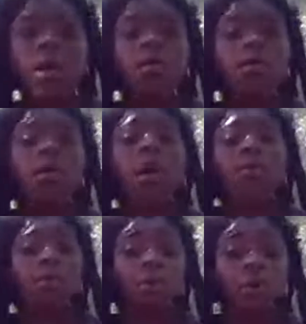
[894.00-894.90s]
that you know
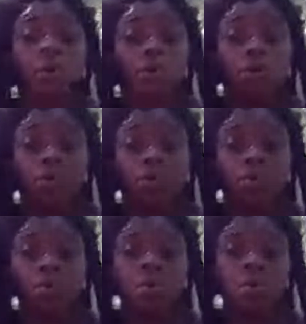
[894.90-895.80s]
i'm going to go to
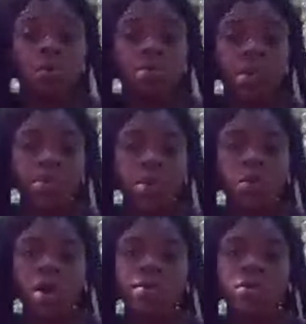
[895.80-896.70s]
school to go and be a
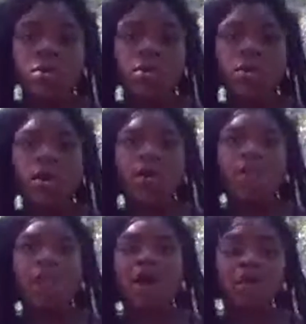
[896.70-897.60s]
midwife so
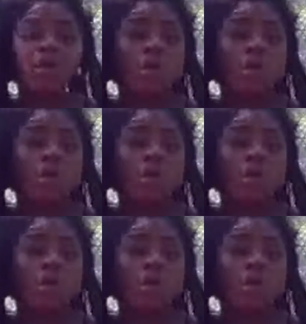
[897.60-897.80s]
i took